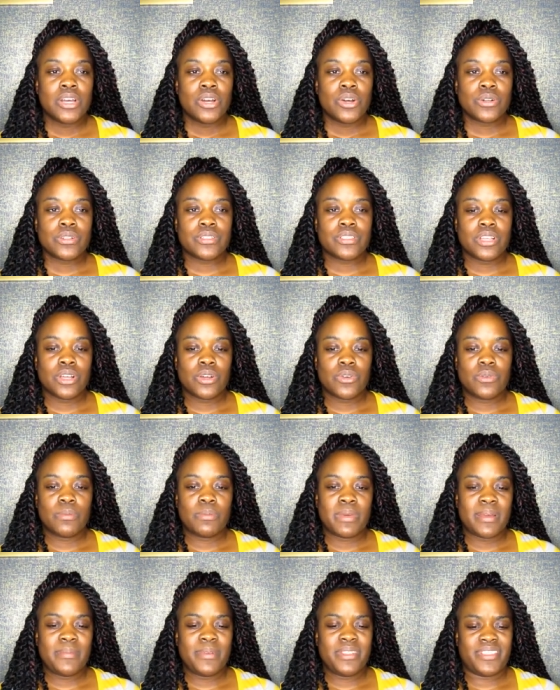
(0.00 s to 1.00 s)
or so,
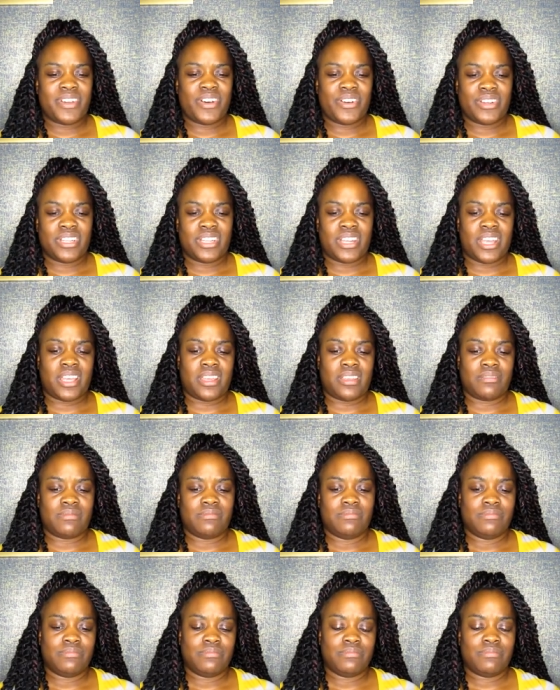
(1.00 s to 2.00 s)
maybe longer than
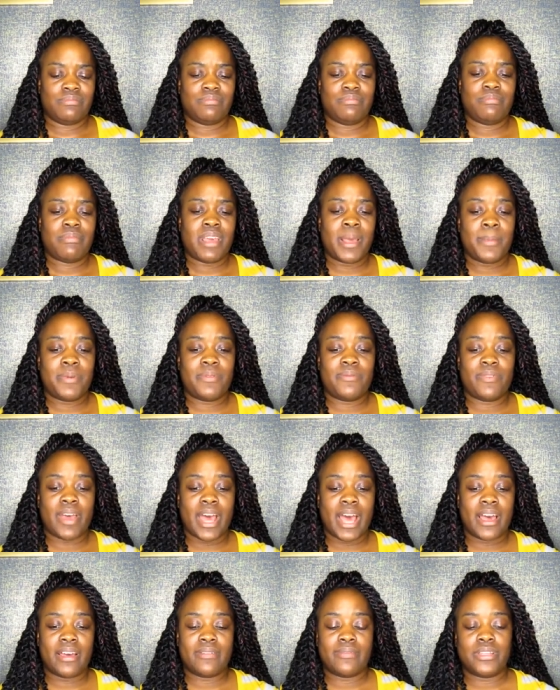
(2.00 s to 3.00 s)
that, maybe
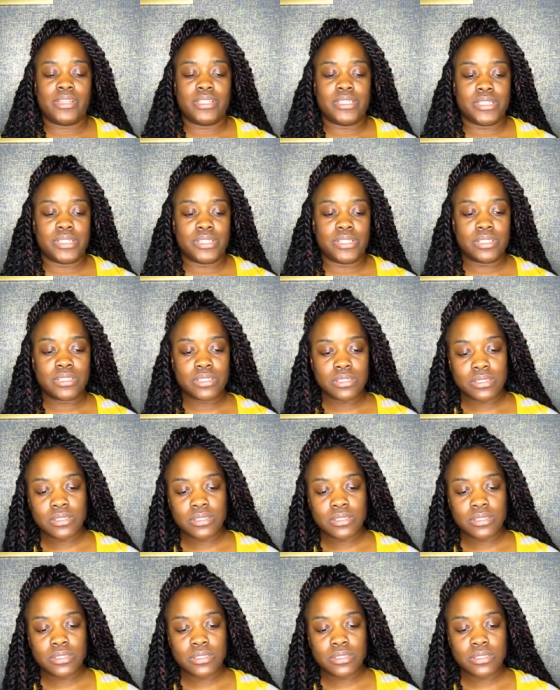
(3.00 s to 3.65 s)
5 years.